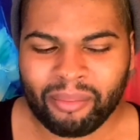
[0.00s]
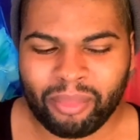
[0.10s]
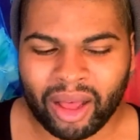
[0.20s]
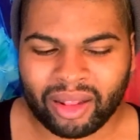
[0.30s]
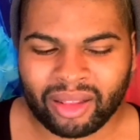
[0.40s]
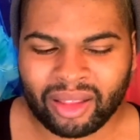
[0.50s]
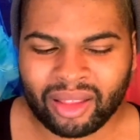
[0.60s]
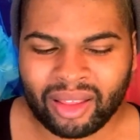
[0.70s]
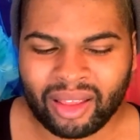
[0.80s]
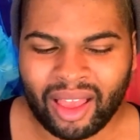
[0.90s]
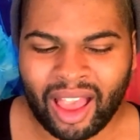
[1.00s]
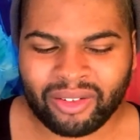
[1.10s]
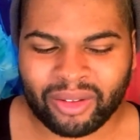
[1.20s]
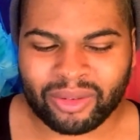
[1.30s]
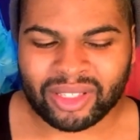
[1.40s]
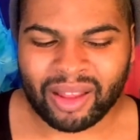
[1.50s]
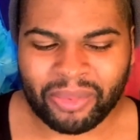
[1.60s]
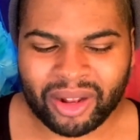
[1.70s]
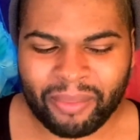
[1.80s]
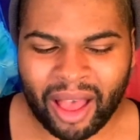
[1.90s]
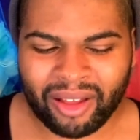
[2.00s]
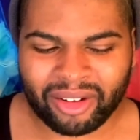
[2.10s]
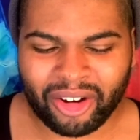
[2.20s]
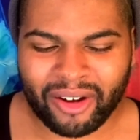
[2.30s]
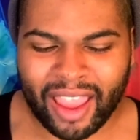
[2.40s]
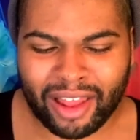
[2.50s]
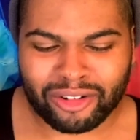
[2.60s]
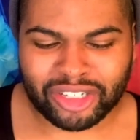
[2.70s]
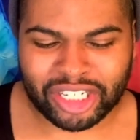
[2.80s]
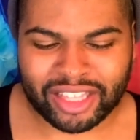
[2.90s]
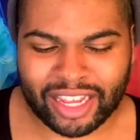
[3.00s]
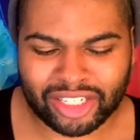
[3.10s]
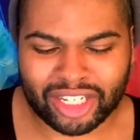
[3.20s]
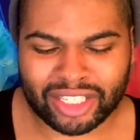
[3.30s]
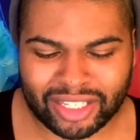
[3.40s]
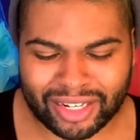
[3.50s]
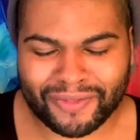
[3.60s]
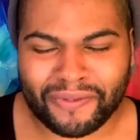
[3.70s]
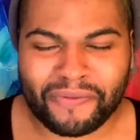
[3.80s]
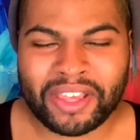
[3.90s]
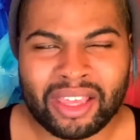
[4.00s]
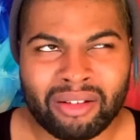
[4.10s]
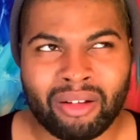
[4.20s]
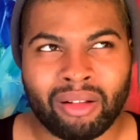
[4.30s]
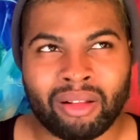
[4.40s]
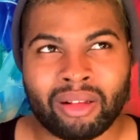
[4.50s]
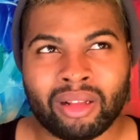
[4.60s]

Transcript: But, I don't know, there was something about her energy that just didn't feel